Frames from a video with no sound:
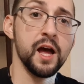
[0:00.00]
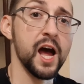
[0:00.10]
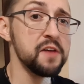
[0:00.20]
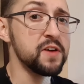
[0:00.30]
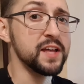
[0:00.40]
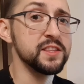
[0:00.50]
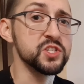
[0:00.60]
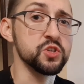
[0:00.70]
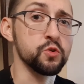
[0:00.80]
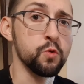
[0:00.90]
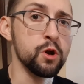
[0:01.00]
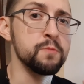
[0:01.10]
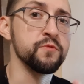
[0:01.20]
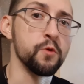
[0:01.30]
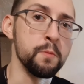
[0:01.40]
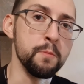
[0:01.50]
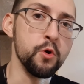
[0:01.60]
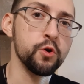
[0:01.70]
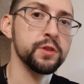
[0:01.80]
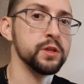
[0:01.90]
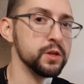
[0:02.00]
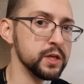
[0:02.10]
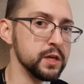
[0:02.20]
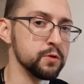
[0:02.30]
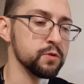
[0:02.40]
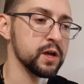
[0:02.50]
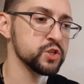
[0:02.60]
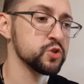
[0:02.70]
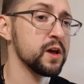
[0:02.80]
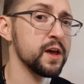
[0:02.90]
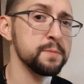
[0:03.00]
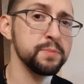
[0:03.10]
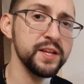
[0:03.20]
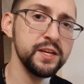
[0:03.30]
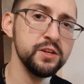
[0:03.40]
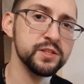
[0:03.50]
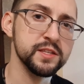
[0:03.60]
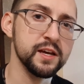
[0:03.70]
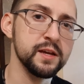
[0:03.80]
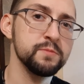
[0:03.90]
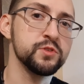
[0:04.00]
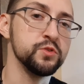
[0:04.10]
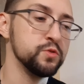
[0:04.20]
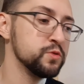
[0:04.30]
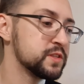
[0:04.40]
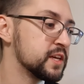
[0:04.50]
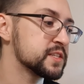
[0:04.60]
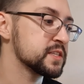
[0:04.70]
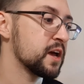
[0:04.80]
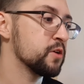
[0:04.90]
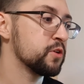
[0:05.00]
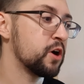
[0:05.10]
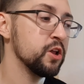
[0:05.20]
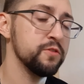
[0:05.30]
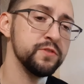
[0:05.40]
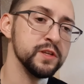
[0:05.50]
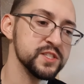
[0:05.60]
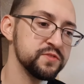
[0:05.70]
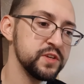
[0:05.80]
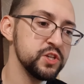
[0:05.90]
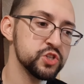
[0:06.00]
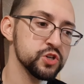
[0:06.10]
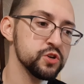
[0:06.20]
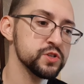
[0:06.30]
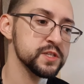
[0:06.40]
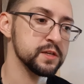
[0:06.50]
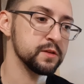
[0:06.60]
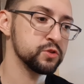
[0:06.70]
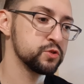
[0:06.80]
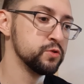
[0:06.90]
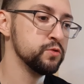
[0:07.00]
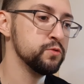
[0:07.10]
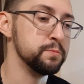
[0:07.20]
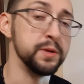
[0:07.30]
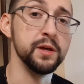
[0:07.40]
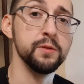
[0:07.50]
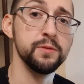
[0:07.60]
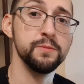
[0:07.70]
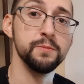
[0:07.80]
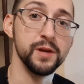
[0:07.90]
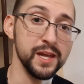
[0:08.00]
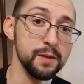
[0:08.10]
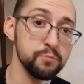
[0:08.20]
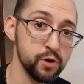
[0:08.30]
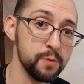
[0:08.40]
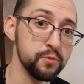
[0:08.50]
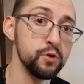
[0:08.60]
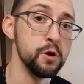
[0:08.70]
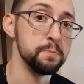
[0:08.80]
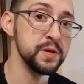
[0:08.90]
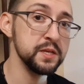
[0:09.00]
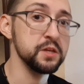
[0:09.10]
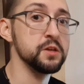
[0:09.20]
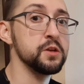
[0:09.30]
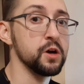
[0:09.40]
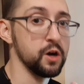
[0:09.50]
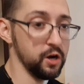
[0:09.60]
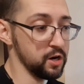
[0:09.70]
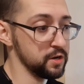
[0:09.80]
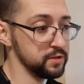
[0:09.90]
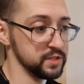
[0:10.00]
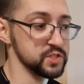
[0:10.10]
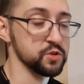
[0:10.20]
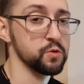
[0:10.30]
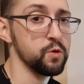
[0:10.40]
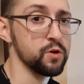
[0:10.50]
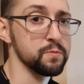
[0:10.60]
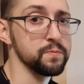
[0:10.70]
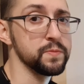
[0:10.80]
I've had this aquarium for more than a year, so I had plenty of time to test out all of its features to build a proper opinion on this aquarium.